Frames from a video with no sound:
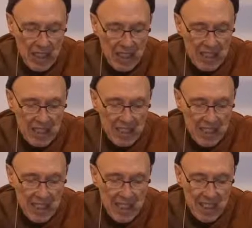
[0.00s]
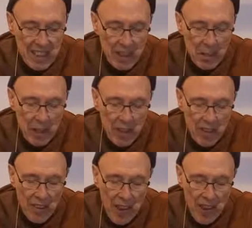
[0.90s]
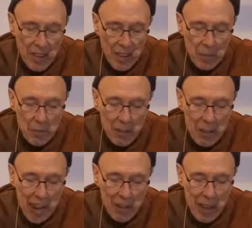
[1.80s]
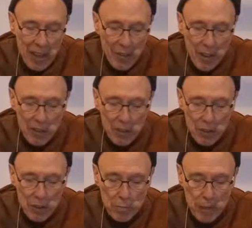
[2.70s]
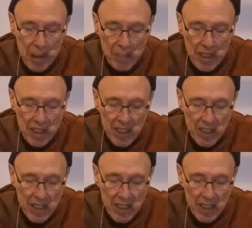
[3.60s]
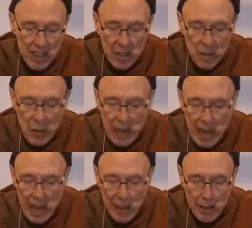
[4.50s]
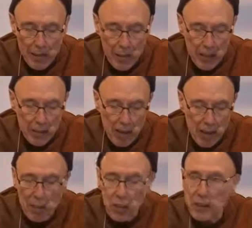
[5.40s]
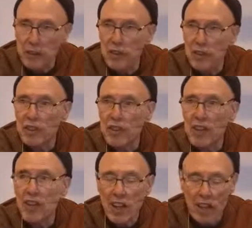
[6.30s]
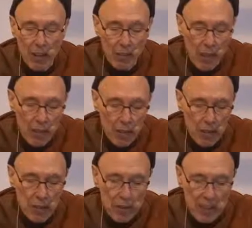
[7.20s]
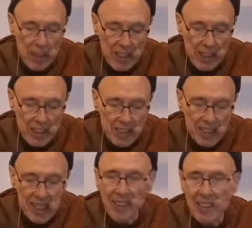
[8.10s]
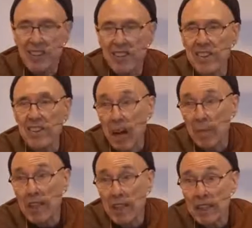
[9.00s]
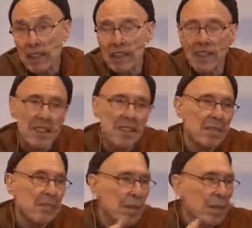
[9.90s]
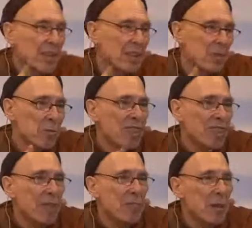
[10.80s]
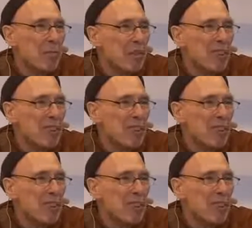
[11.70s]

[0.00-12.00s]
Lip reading: still we are not without a refuge, Brahman. We have a refuge. Our refuge is the Dhamma. Maybe this is why some people